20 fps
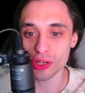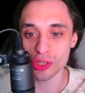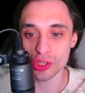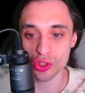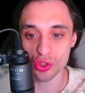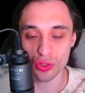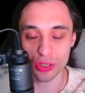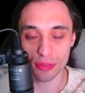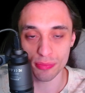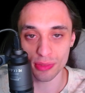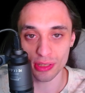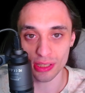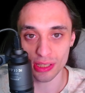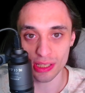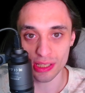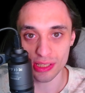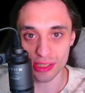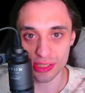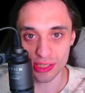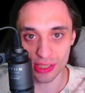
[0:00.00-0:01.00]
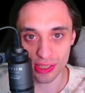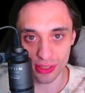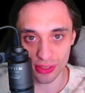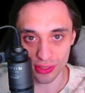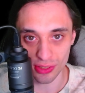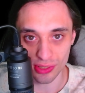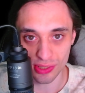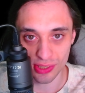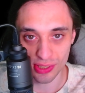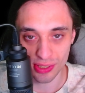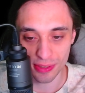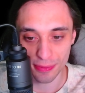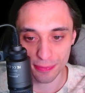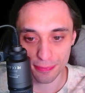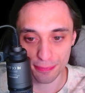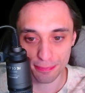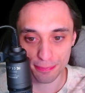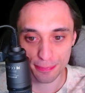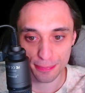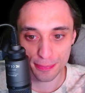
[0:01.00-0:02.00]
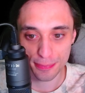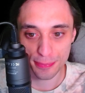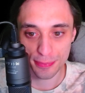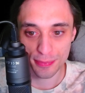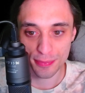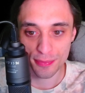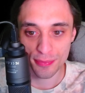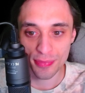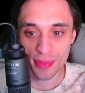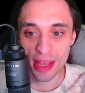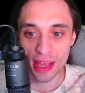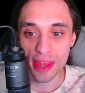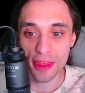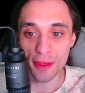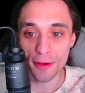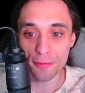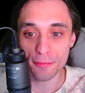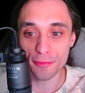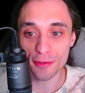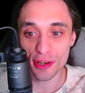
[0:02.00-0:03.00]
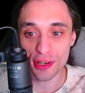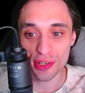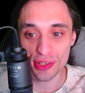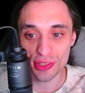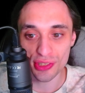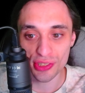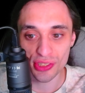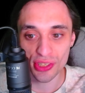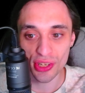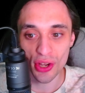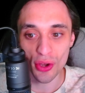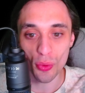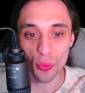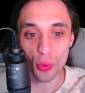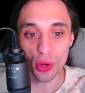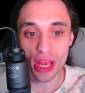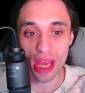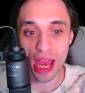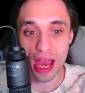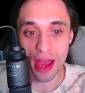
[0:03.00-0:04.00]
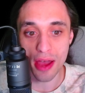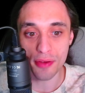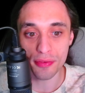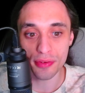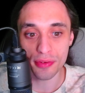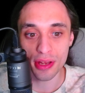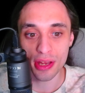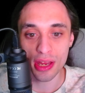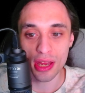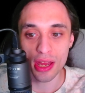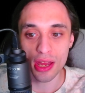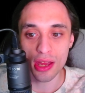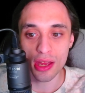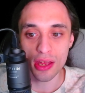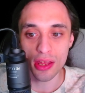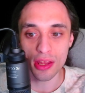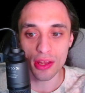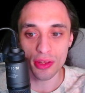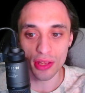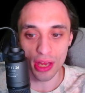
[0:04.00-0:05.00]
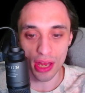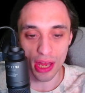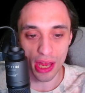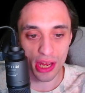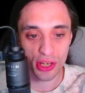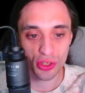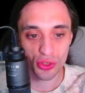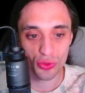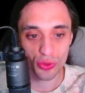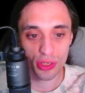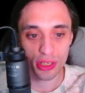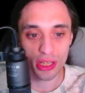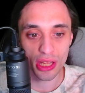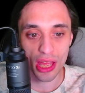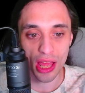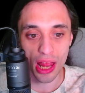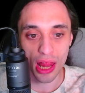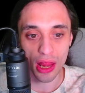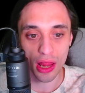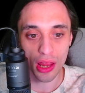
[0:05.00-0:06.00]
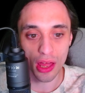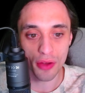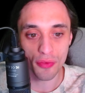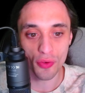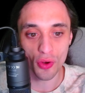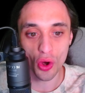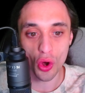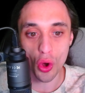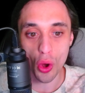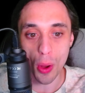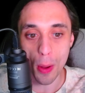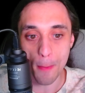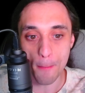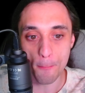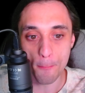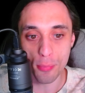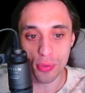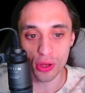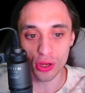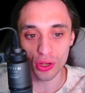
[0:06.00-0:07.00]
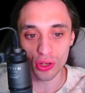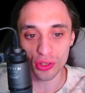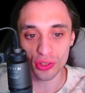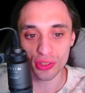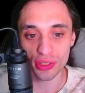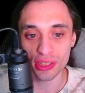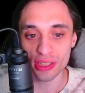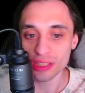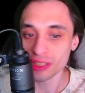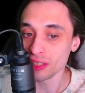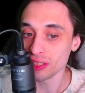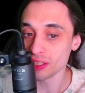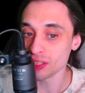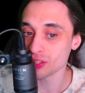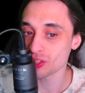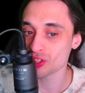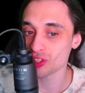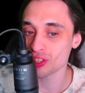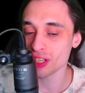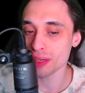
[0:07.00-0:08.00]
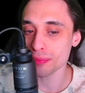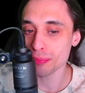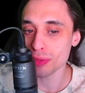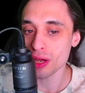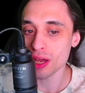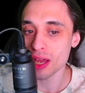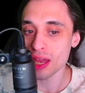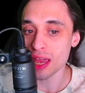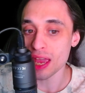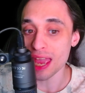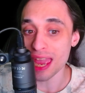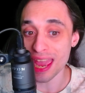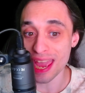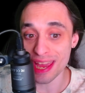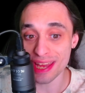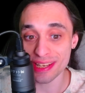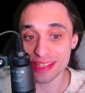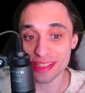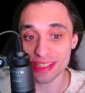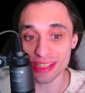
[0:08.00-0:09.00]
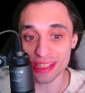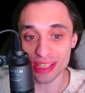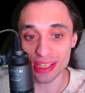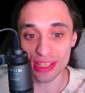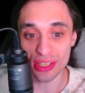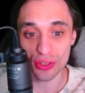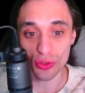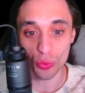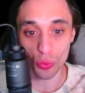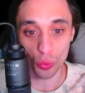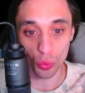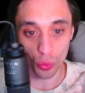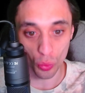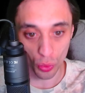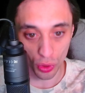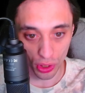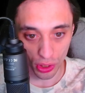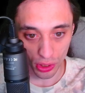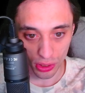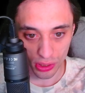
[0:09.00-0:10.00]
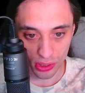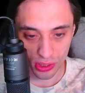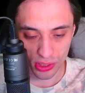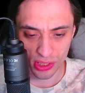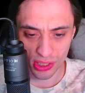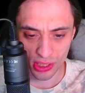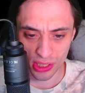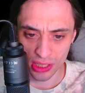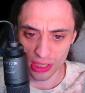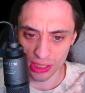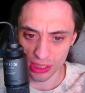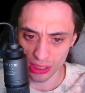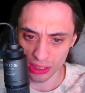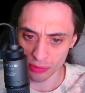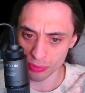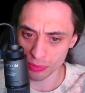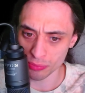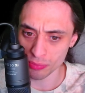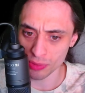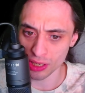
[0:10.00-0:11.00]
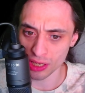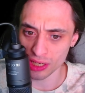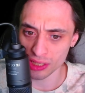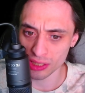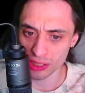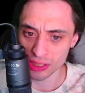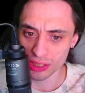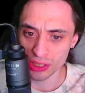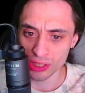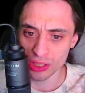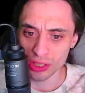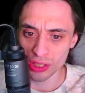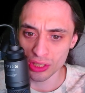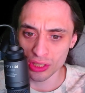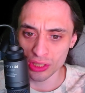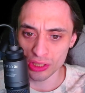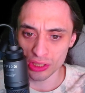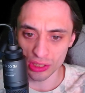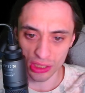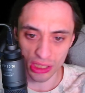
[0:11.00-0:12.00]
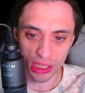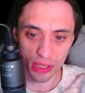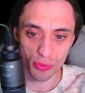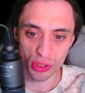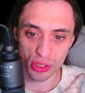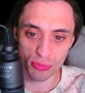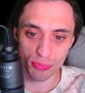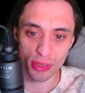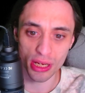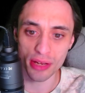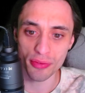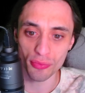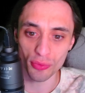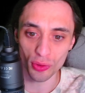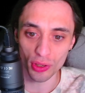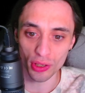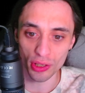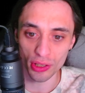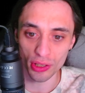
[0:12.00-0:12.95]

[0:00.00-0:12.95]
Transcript: streaming tiers. The first, we have the entry level build. It is cheap and it works. Keep in mind, you get what you pay for.